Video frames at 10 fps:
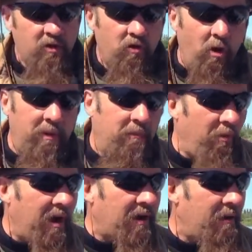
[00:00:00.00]
Normally
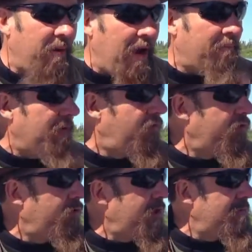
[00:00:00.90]
breakup happens
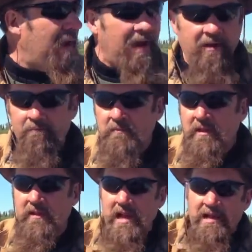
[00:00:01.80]
in early May.
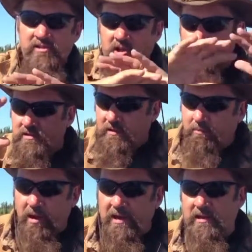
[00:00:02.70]
The ice starts to
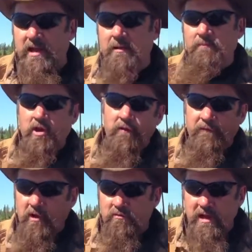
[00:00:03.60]
break up, go
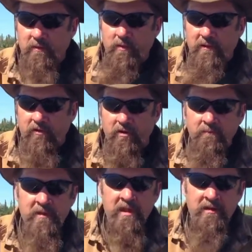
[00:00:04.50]
float downriver.
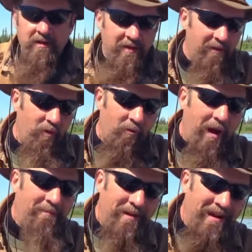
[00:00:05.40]
then we're
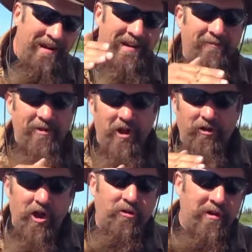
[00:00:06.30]
right behind it with
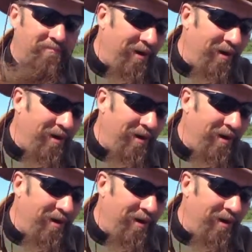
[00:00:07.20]
our loaded